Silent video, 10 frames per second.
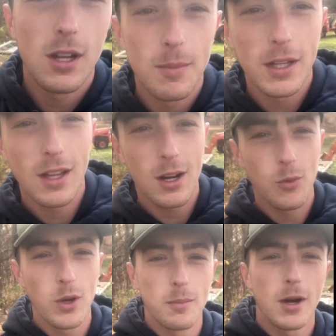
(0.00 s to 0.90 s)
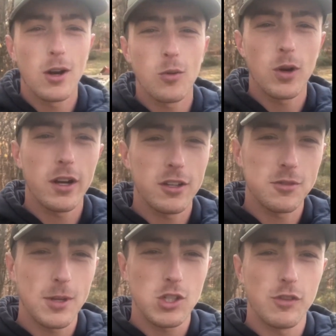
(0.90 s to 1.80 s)
to be a lot of wheelbarrow work,
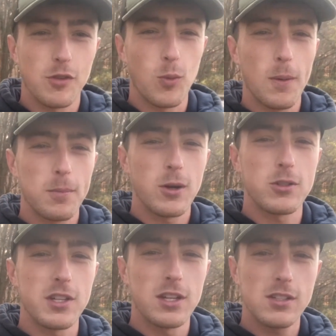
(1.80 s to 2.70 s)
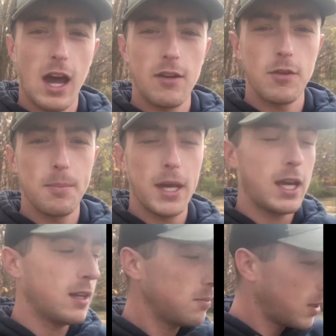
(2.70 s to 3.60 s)
especially for one person. It's kind of a
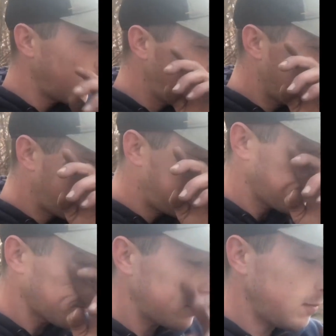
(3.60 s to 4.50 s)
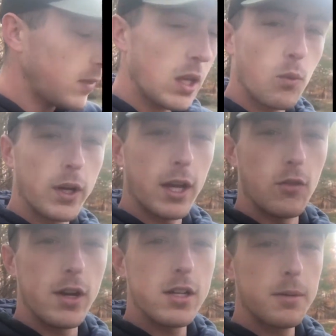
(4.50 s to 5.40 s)
pain, but we're getting
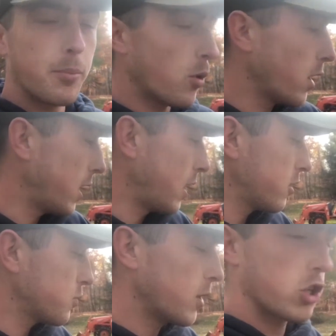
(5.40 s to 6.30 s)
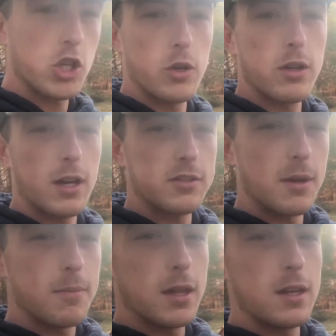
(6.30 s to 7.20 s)
ready to pour it. And I just want to show you guys
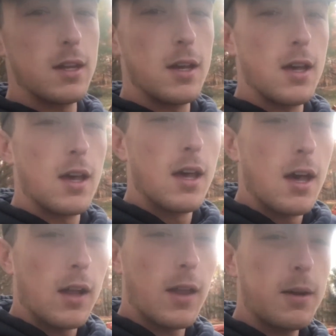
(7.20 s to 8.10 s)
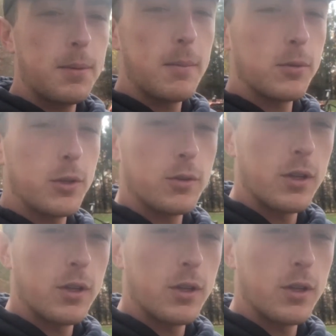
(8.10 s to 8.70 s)
something. A lot of people don't